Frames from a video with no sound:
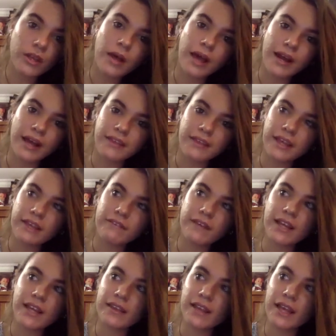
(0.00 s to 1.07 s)
And I think if
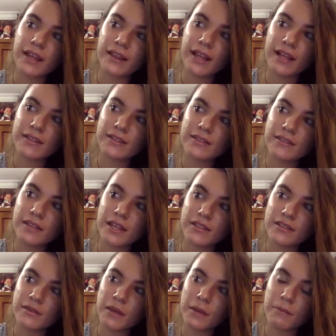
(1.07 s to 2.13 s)
anything,
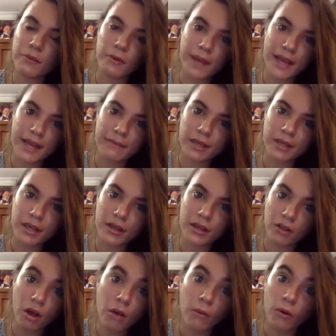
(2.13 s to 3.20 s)
it prepared me a
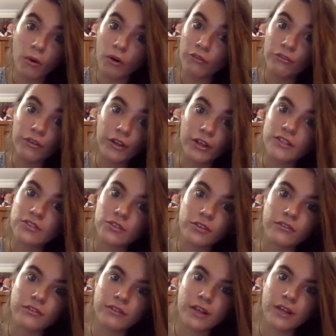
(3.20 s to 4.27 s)
lot more for sort
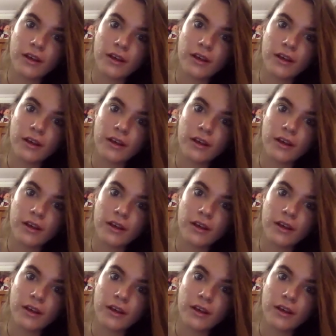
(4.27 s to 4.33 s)
of